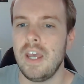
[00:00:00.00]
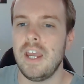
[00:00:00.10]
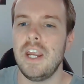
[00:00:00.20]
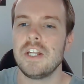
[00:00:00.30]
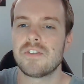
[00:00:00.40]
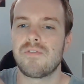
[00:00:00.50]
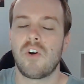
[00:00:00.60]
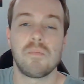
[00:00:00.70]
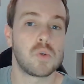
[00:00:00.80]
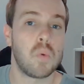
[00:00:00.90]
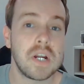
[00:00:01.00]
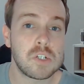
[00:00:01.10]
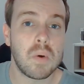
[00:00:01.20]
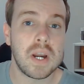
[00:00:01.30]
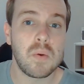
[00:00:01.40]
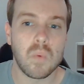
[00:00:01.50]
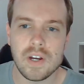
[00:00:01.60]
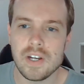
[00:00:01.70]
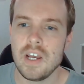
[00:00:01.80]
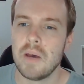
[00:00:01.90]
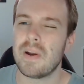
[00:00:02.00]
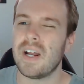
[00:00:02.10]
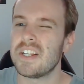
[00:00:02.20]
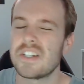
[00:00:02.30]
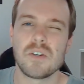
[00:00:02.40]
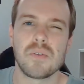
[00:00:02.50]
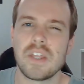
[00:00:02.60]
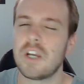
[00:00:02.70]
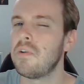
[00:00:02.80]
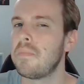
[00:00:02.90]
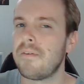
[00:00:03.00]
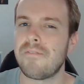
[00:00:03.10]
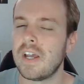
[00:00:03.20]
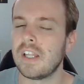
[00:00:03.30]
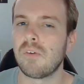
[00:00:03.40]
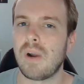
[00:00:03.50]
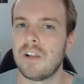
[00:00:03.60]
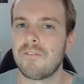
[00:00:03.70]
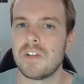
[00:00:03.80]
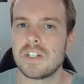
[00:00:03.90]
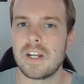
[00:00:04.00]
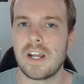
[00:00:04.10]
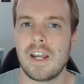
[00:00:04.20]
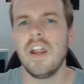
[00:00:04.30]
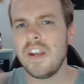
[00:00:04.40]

It is from 2021, but I still think it would be fairly relevant today.